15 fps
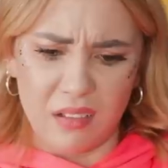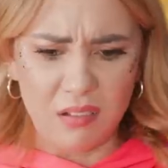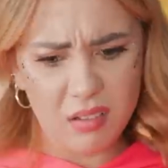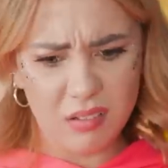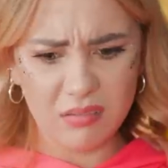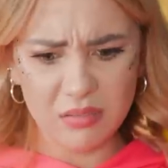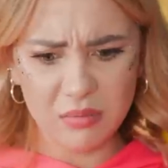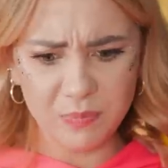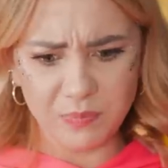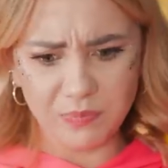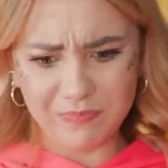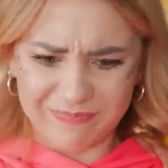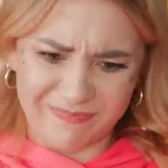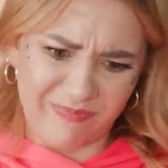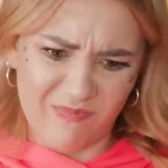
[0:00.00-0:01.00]
Gah!
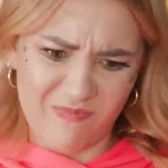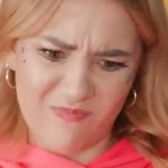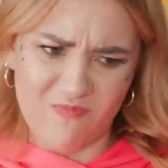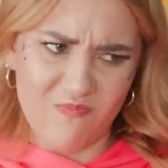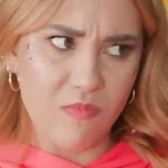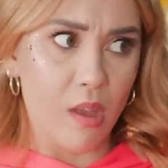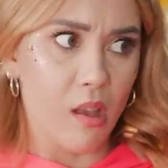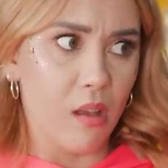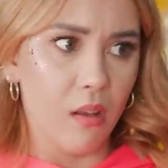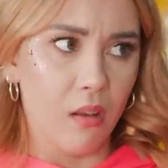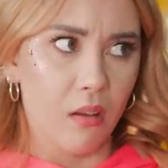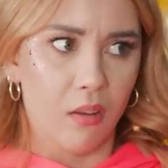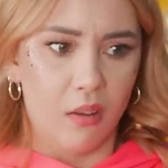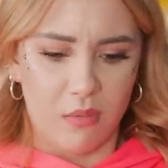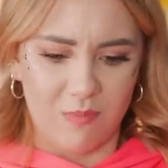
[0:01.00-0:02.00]
I want a stupid